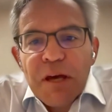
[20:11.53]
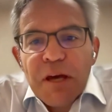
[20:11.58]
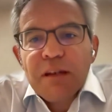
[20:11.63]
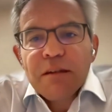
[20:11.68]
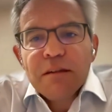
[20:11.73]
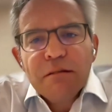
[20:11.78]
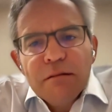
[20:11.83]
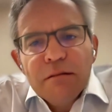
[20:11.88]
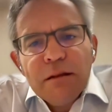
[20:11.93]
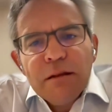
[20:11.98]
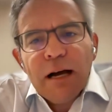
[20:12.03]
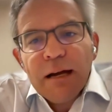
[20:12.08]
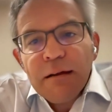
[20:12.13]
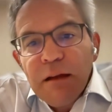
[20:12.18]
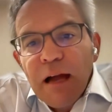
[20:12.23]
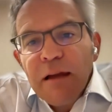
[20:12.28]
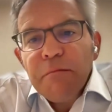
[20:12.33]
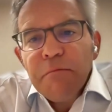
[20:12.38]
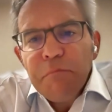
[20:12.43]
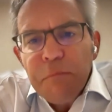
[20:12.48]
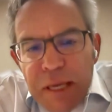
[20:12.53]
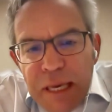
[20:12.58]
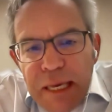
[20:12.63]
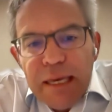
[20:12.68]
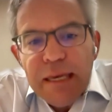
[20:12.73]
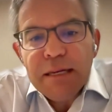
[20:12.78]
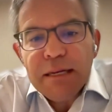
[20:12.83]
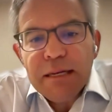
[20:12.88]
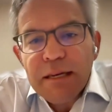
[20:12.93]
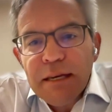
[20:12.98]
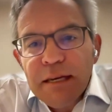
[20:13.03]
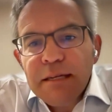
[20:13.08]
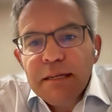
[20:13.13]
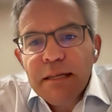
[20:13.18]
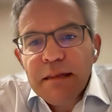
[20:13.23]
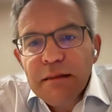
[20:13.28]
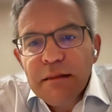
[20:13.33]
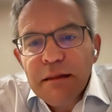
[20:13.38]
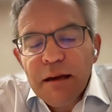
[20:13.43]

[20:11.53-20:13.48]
but I mean it.